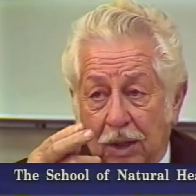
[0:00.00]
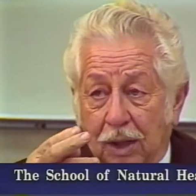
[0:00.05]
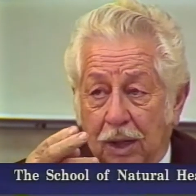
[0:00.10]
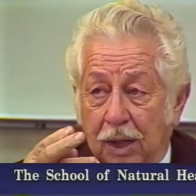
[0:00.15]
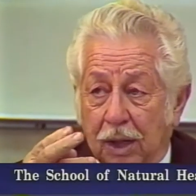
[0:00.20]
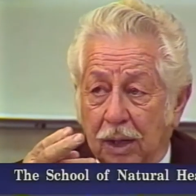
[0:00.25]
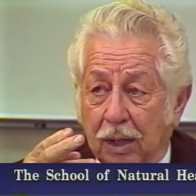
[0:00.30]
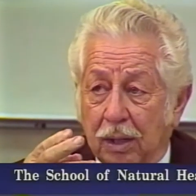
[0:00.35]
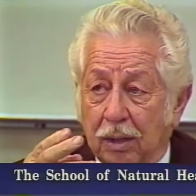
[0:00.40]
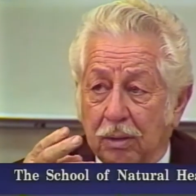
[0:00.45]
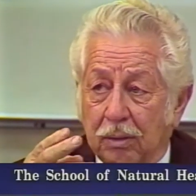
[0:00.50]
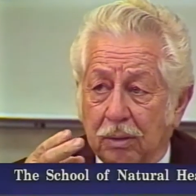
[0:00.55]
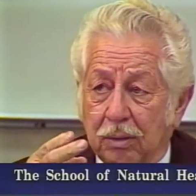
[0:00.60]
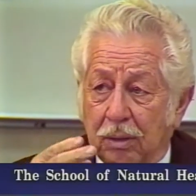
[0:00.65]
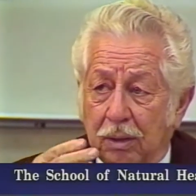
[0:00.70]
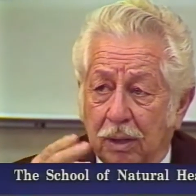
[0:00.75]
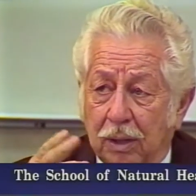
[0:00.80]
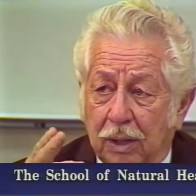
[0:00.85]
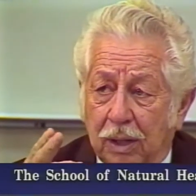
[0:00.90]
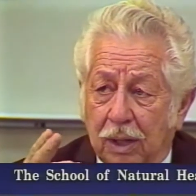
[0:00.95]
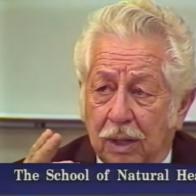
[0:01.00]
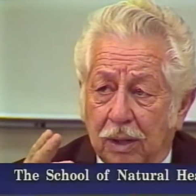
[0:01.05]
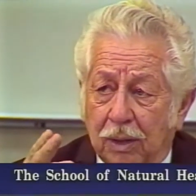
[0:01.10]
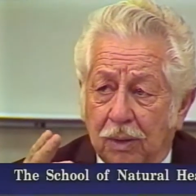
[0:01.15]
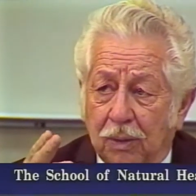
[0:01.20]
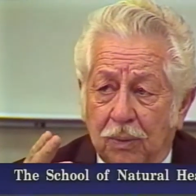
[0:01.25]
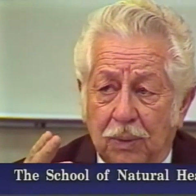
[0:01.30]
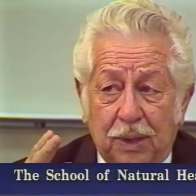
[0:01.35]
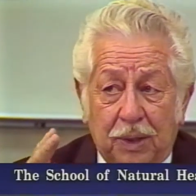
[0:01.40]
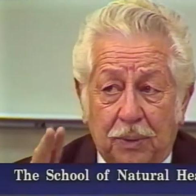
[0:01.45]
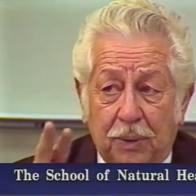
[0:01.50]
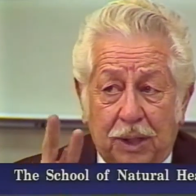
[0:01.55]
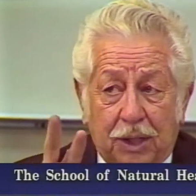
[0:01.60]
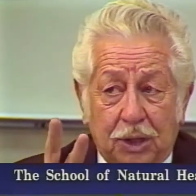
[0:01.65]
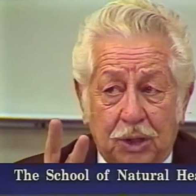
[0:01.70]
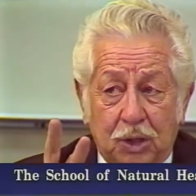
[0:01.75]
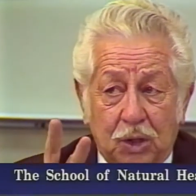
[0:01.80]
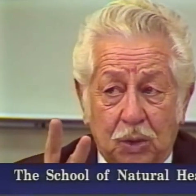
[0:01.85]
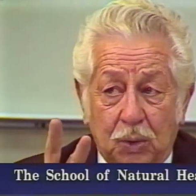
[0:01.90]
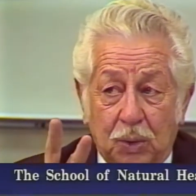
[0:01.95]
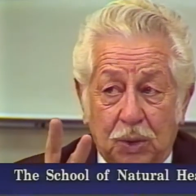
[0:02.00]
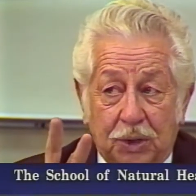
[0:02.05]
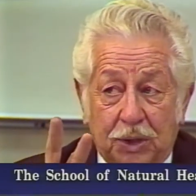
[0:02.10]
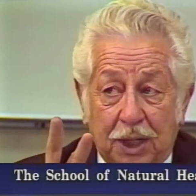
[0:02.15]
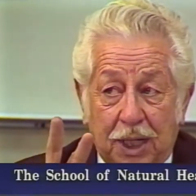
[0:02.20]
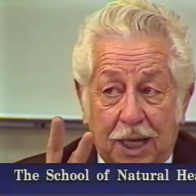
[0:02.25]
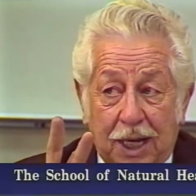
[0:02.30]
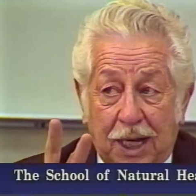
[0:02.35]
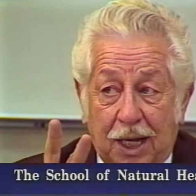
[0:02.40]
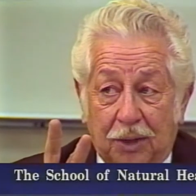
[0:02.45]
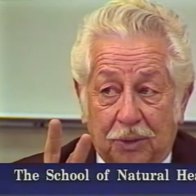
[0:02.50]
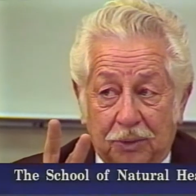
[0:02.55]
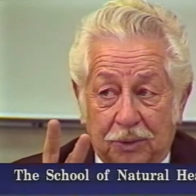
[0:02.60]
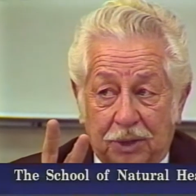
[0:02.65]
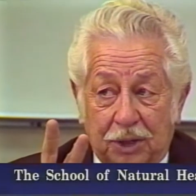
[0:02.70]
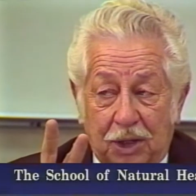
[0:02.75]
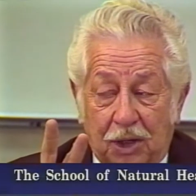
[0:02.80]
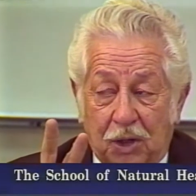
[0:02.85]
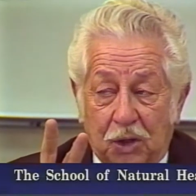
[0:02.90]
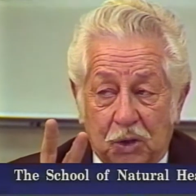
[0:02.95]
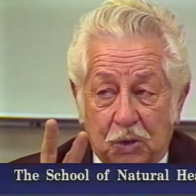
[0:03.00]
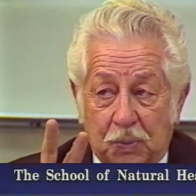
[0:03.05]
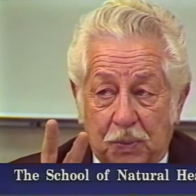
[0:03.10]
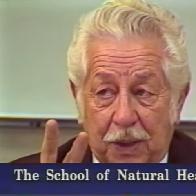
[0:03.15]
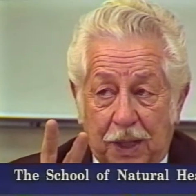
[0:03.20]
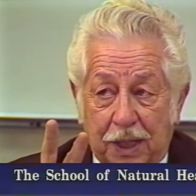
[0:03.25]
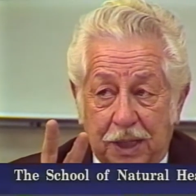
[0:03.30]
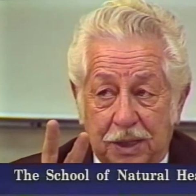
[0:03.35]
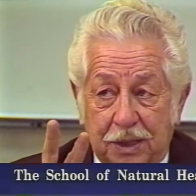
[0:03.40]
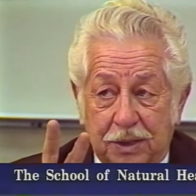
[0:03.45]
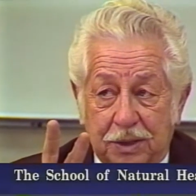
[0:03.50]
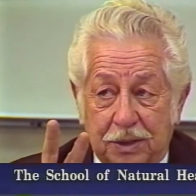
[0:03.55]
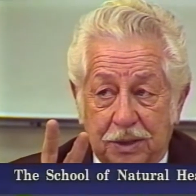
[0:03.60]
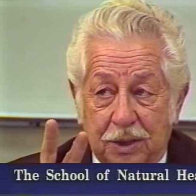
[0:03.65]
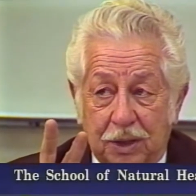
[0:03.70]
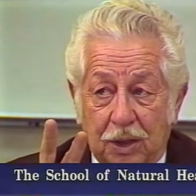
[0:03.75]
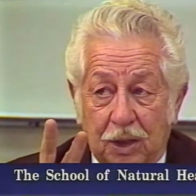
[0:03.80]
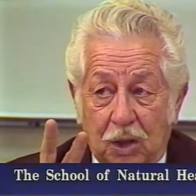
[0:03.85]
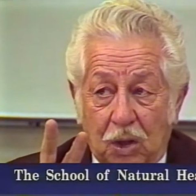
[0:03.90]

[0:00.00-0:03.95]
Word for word: uh, we, we can do without the allspice,